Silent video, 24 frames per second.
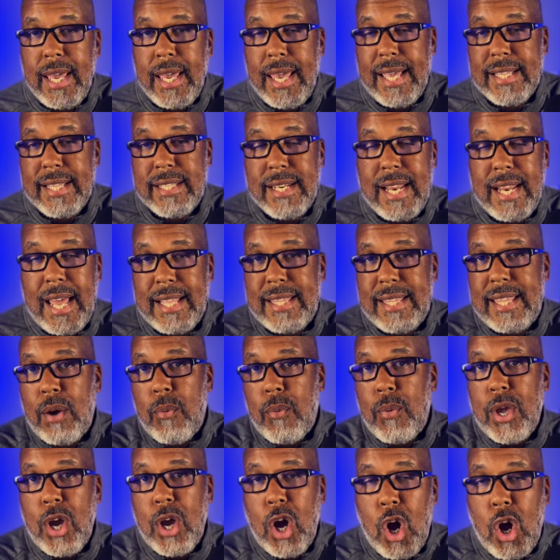It's not that
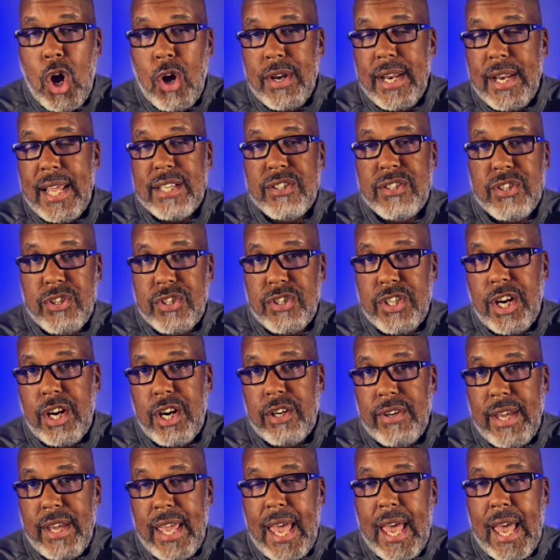we all
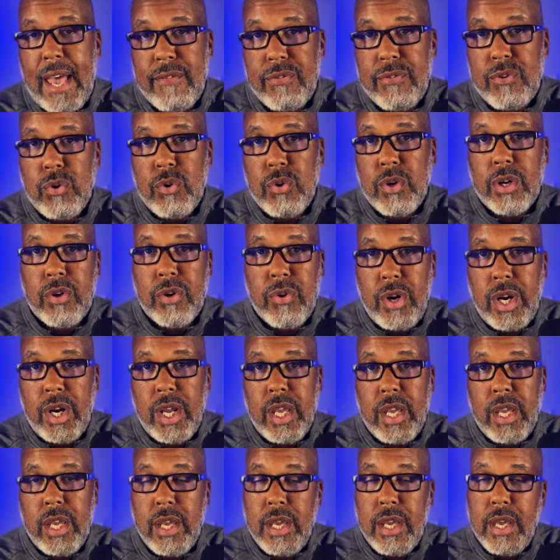necessarily have to
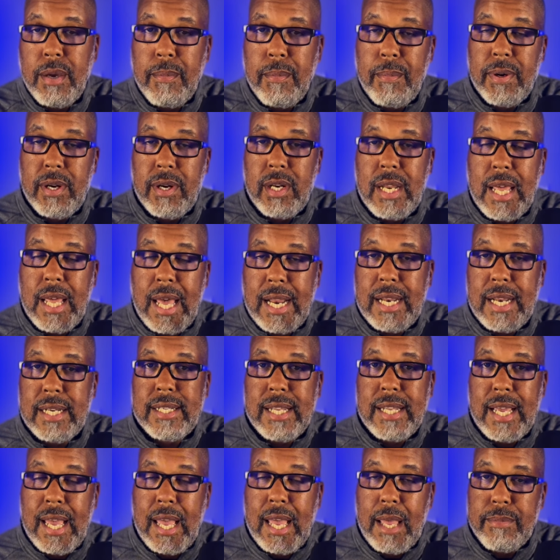agree, but a lot of
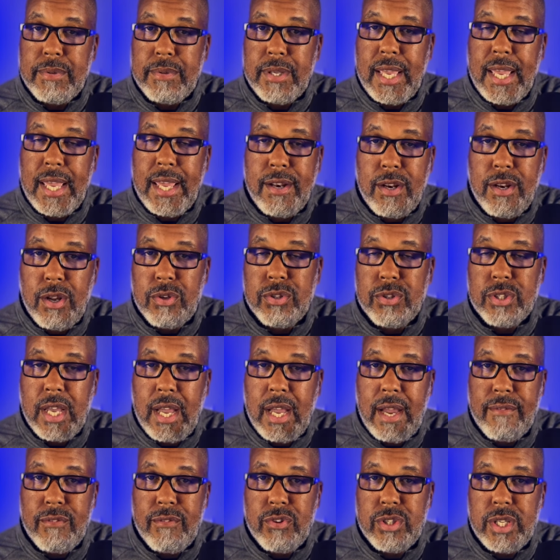times in those
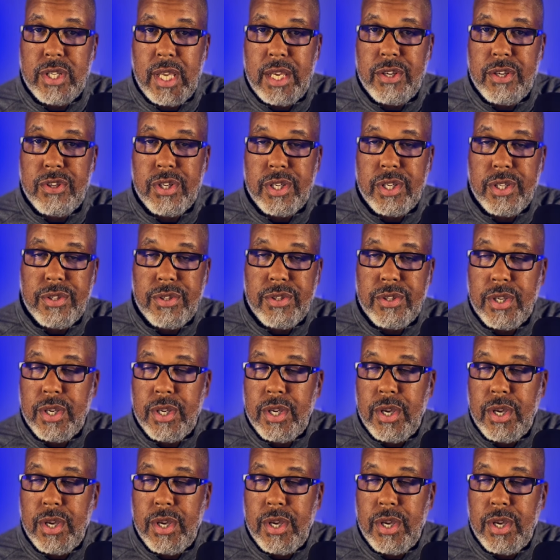conversations,